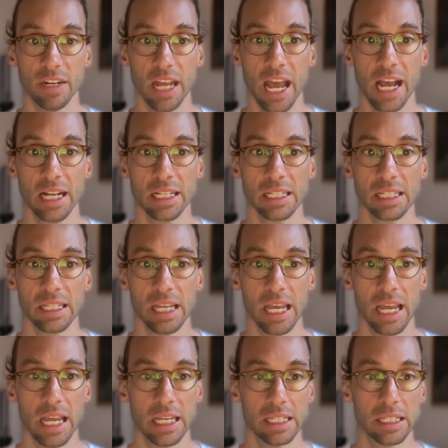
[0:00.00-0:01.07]
x
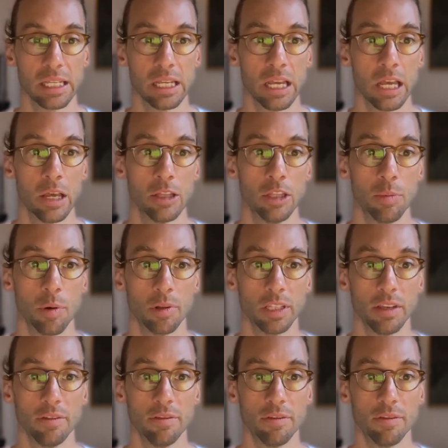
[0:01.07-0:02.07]
is the probability